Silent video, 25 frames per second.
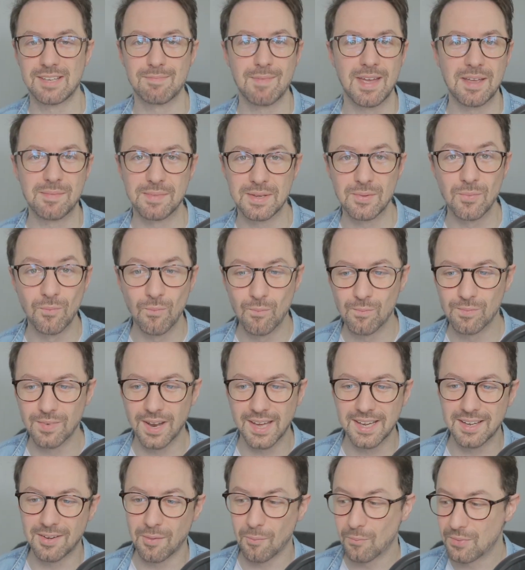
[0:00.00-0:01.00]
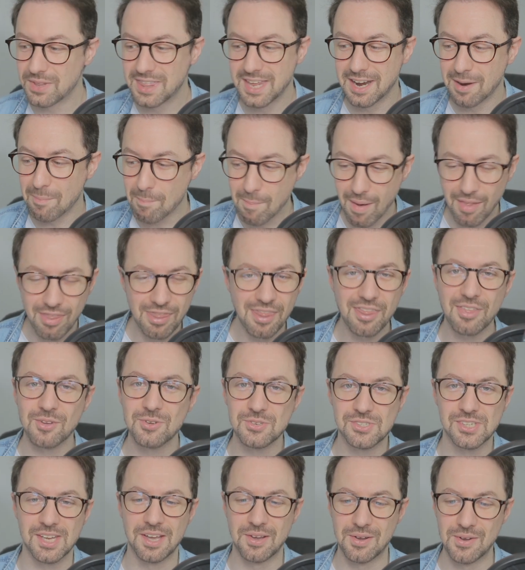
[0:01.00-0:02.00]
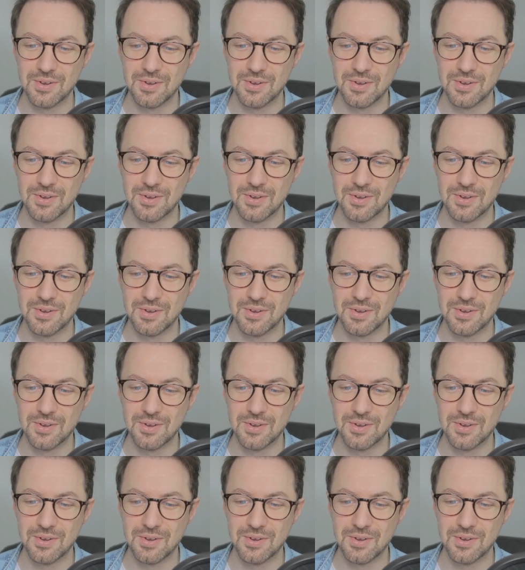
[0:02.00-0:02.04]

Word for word: maybe like within a month or so,